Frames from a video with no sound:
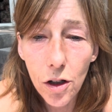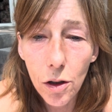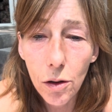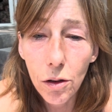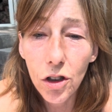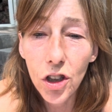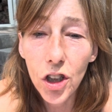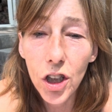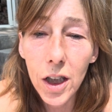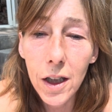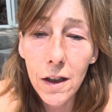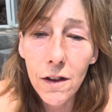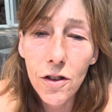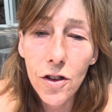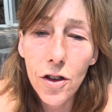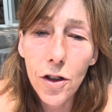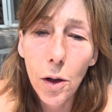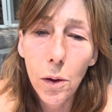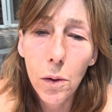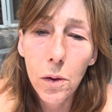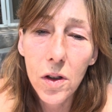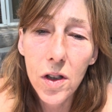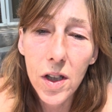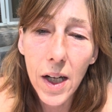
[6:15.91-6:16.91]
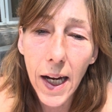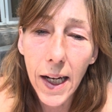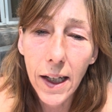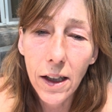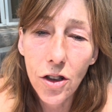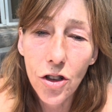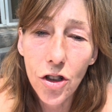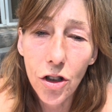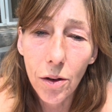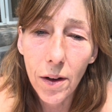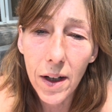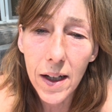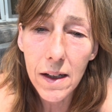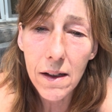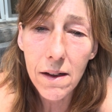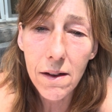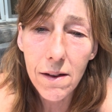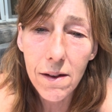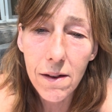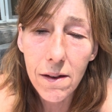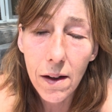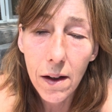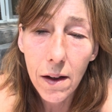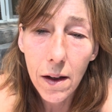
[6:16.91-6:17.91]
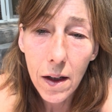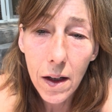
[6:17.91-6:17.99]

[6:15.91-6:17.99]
Oh, she's so dangerous.